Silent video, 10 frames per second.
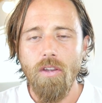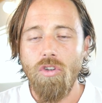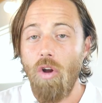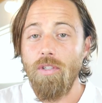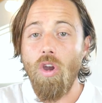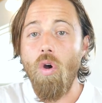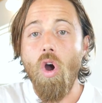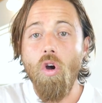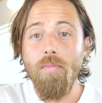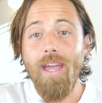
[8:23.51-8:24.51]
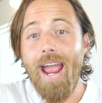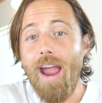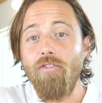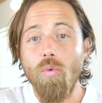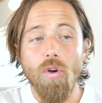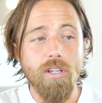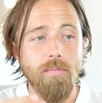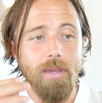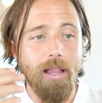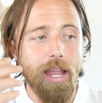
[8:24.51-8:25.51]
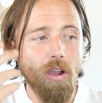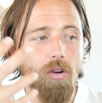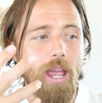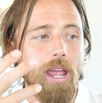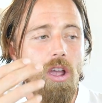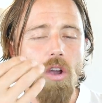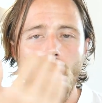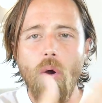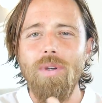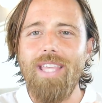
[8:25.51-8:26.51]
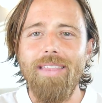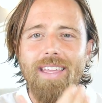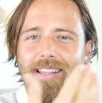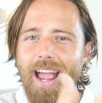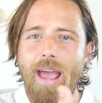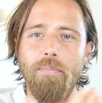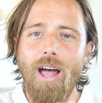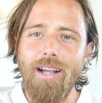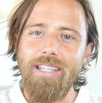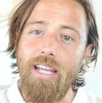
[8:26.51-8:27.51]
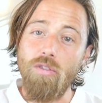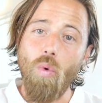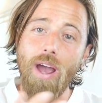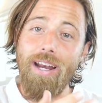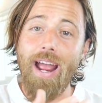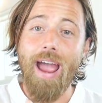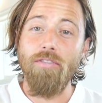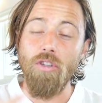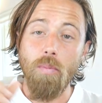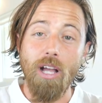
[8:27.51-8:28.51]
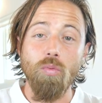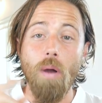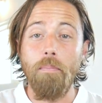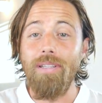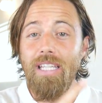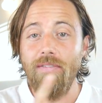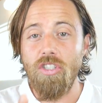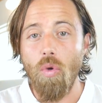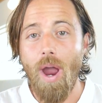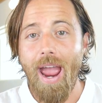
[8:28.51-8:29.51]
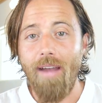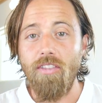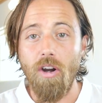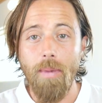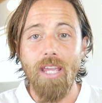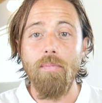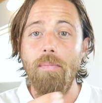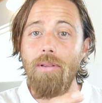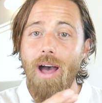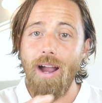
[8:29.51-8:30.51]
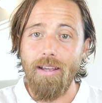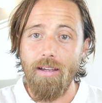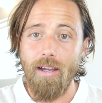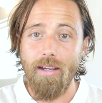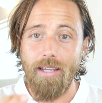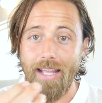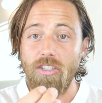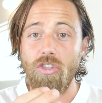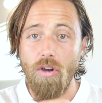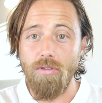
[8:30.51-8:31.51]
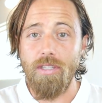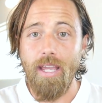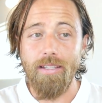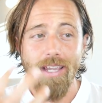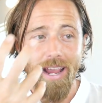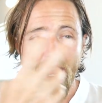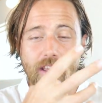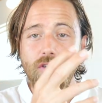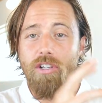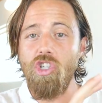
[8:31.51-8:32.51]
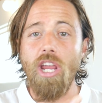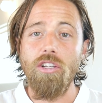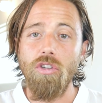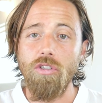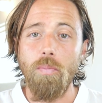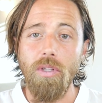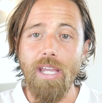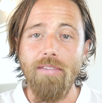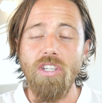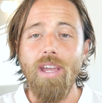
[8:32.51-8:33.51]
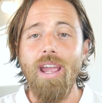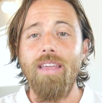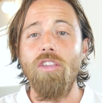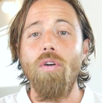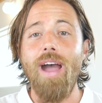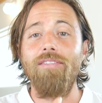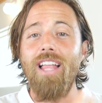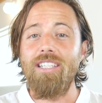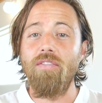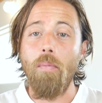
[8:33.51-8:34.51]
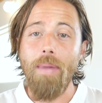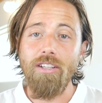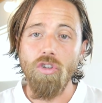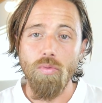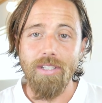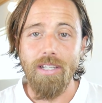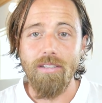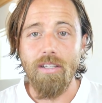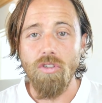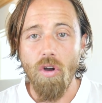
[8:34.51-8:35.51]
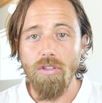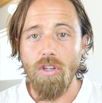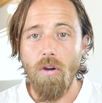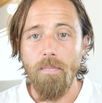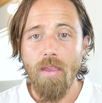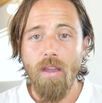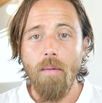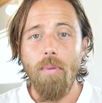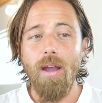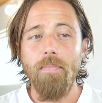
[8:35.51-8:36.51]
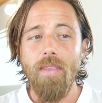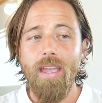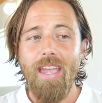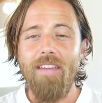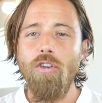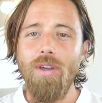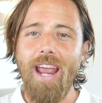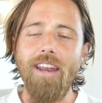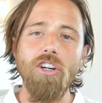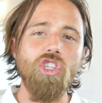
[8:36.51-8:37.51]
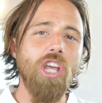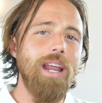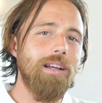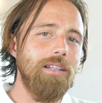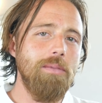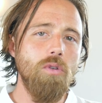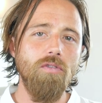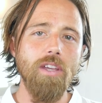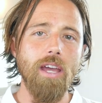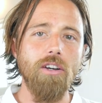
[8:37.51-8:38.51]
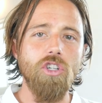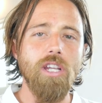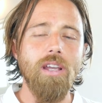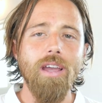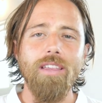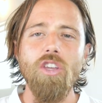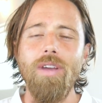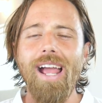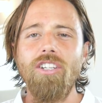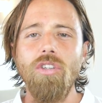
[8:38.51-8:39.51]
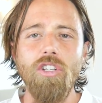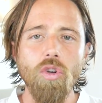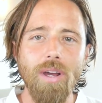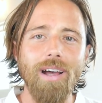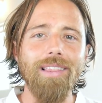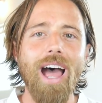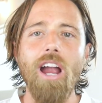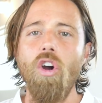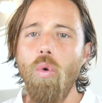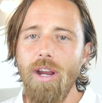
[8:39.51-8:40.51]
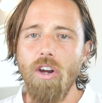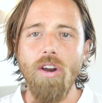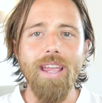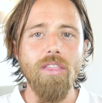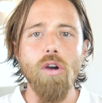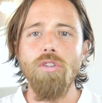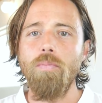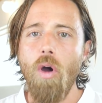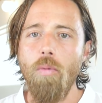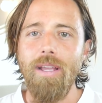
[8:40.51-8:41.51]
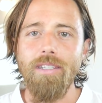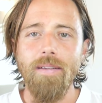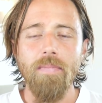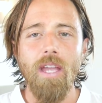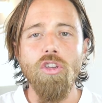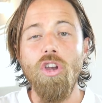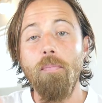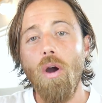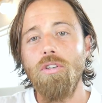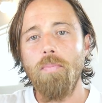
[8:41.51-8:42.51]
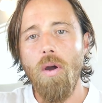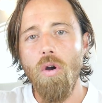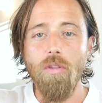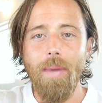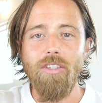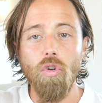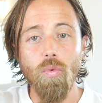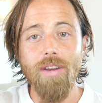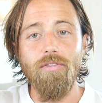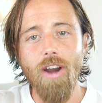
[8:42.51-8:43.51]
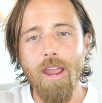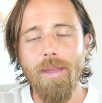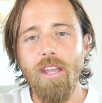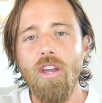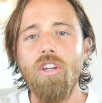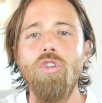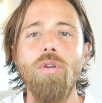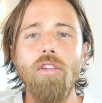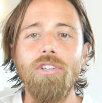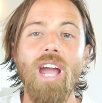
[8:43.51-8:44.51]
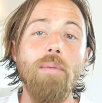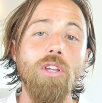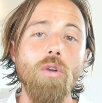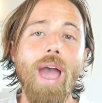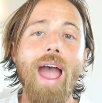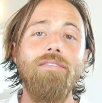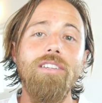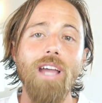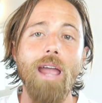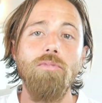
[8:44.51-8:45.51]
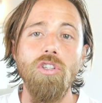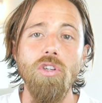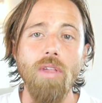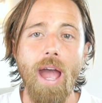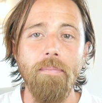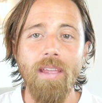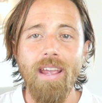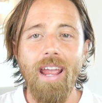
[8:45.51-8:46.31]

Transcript: You should always go home then afterwards and be like, okay, what was that thing that I had blocks against? Why did I have those blocks? What beliefs do I have that are making me block against those things? And then you can change those beliefs and then you'll have less of a mental resistance also. But if you can energetically move the energy, then you can actually do it a lot quicker in those moments and you can postpone the mental reframing to another time when you have the time to do that.